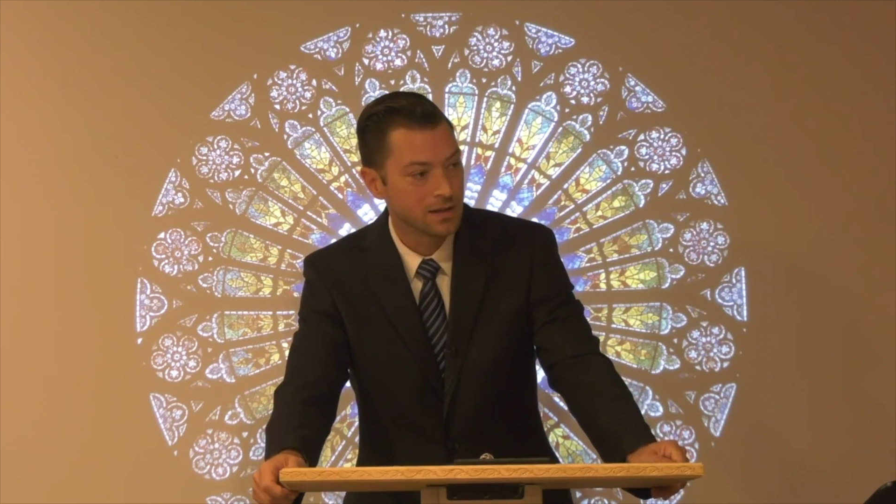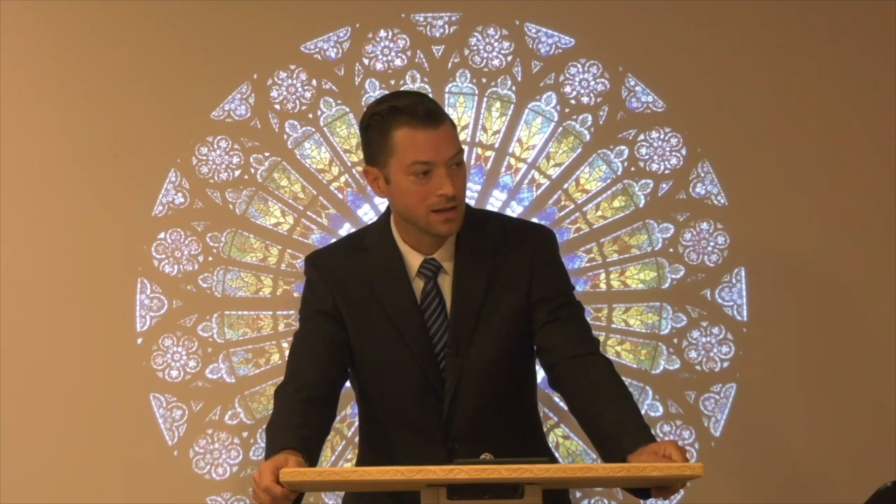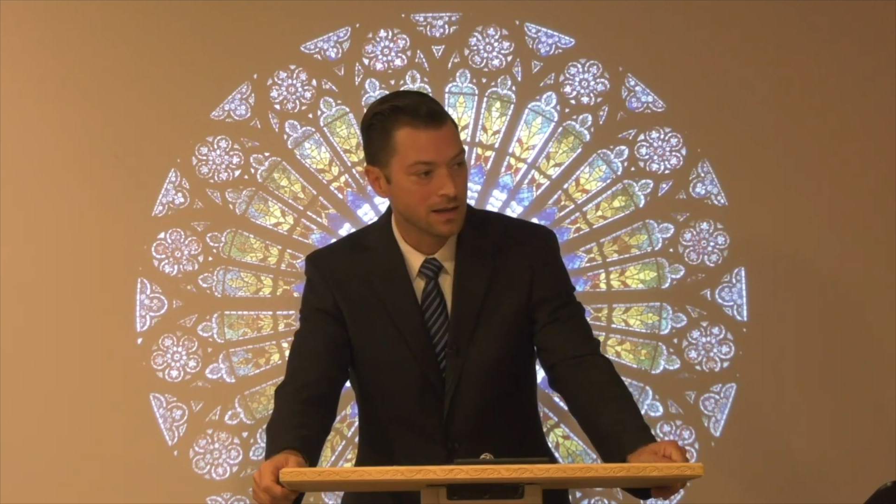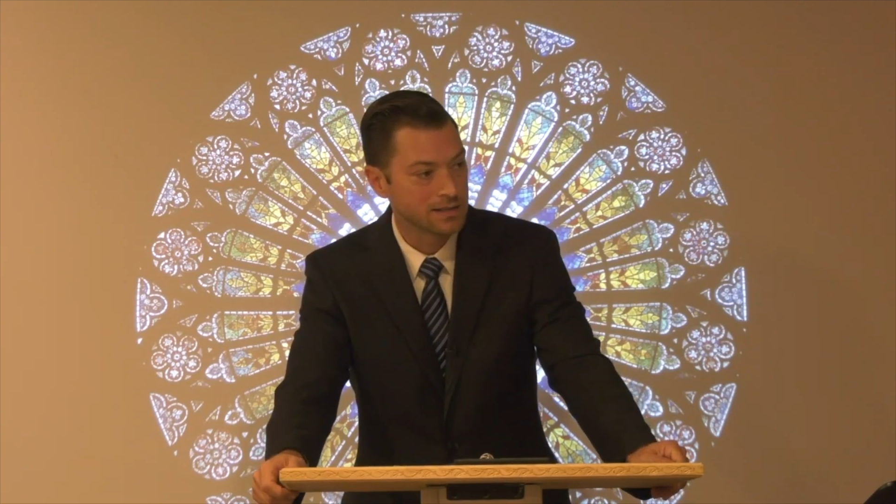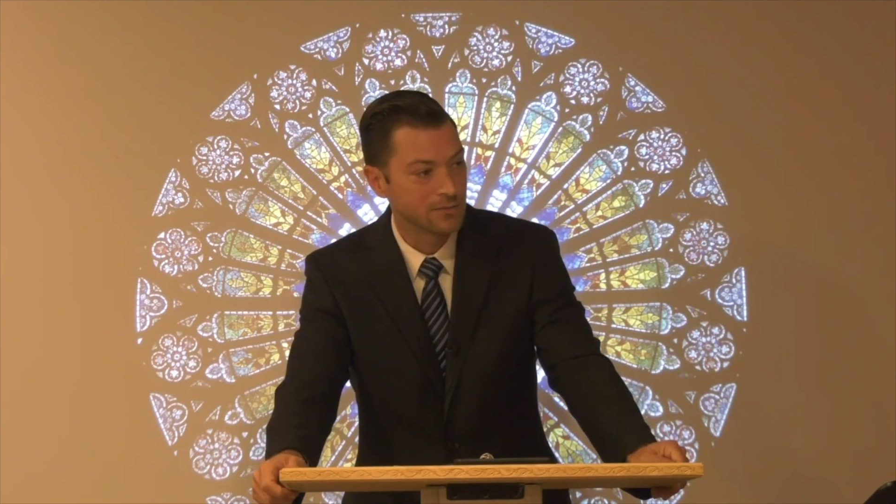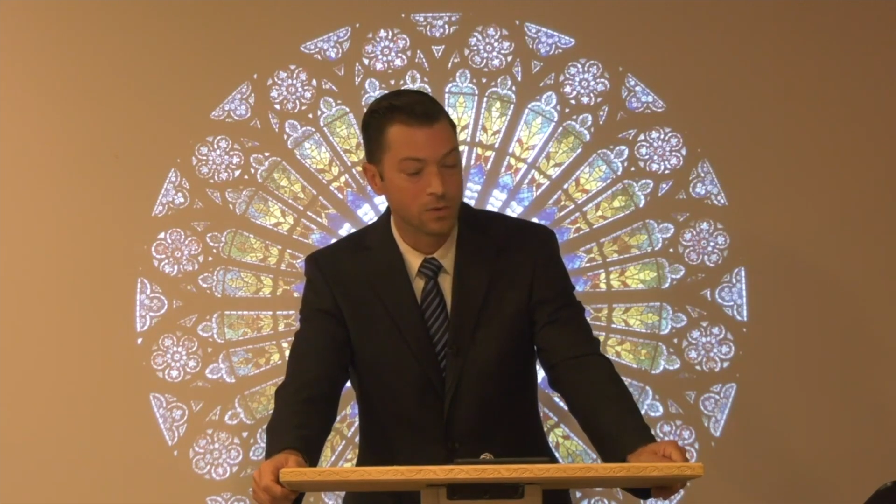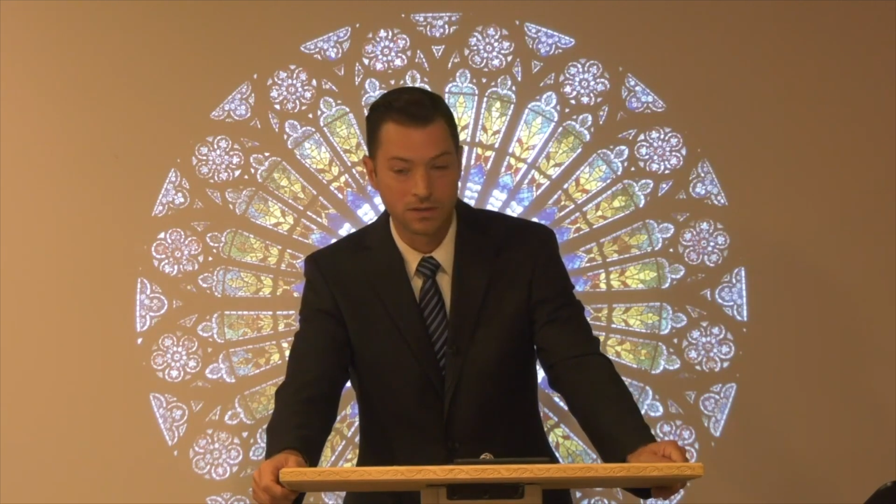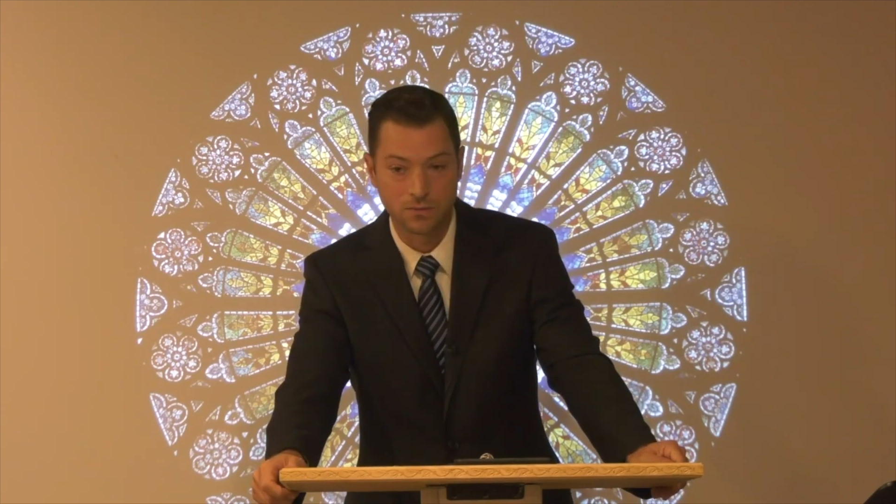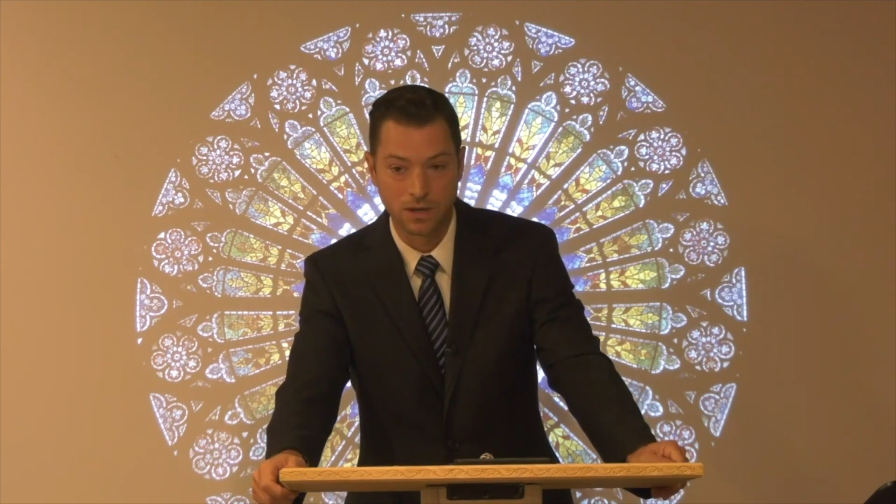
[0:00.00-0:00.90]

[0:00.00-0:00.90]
as he once